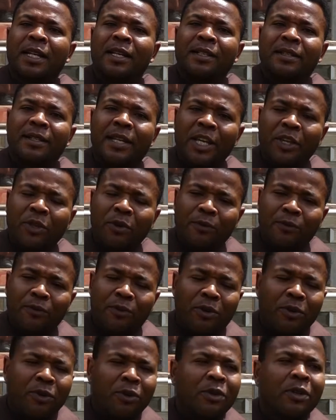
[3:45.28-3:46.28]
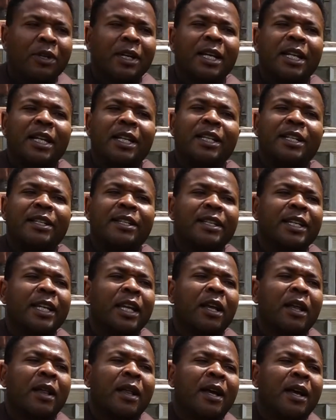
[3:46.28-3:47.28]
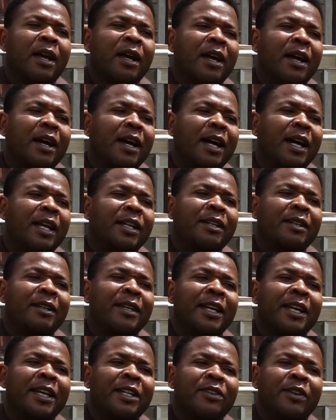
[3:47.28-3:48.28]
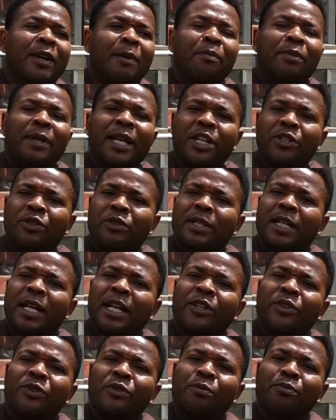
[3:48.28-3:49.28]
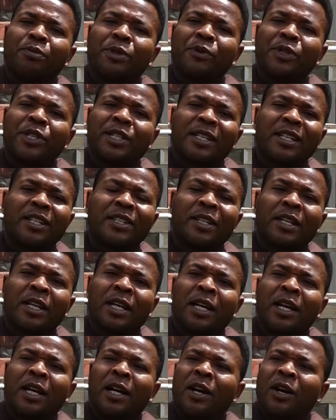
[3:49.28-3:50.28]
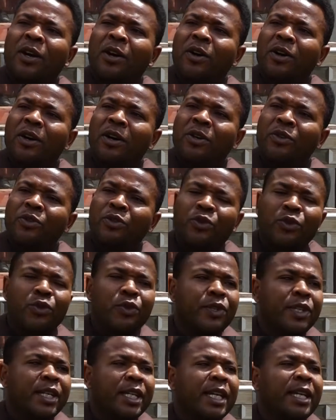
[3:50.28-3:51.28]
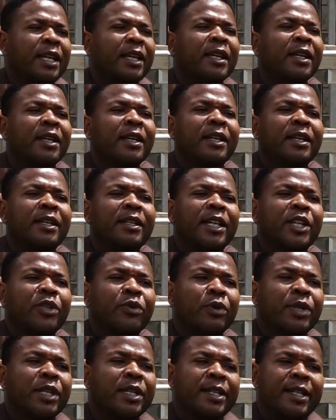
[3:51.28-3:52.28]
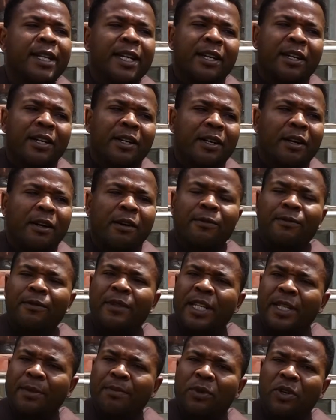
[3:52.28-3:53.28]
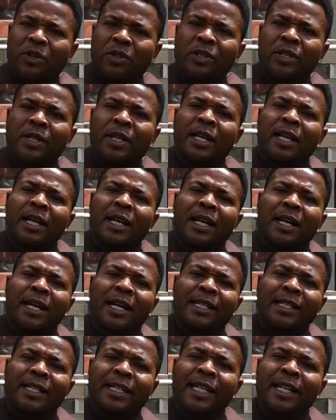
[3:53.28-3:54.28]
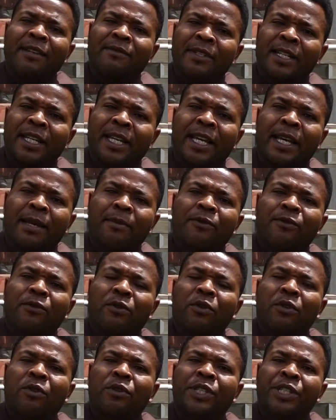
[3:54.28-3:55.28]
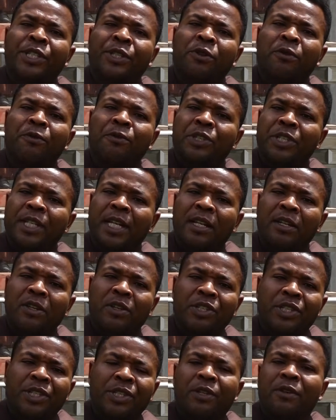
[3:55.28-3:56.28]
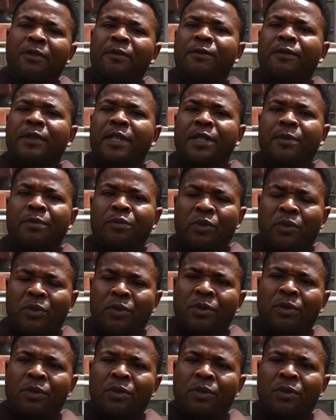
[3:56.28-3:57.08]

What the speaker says: thank you for listening, and it's our pleasure that you be with us on Tuesday, the 22nd of this month at 11 a.m. for the official launching of this book.